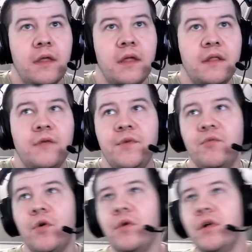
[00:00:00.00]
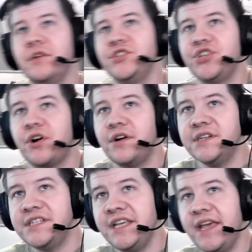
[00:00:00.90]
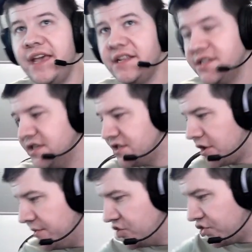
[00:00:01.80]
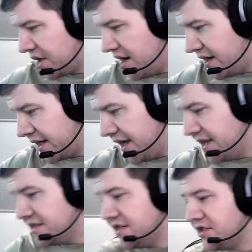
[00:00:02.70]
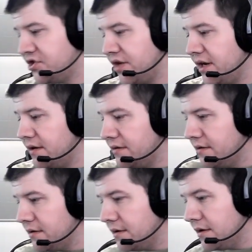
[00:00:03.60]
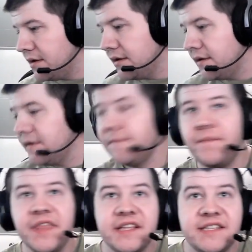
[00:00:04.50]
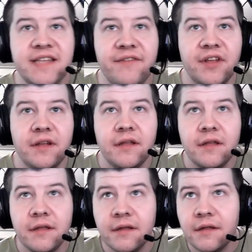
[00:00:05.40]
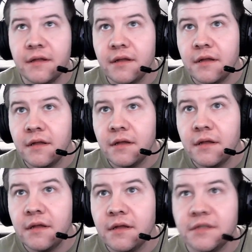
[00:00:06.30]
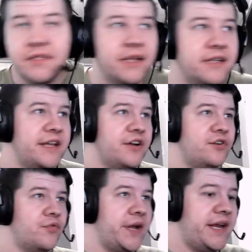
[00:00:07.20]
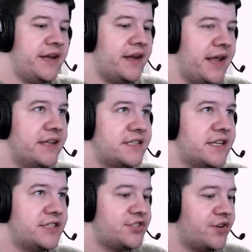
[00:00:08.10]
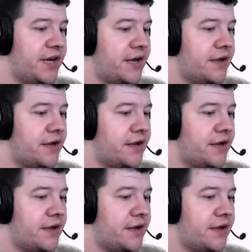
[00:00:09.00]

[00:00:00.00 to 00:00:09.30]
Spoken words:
And then we roll on chart DA to determine Draconic ancestry. 7, so that is a green ancestry.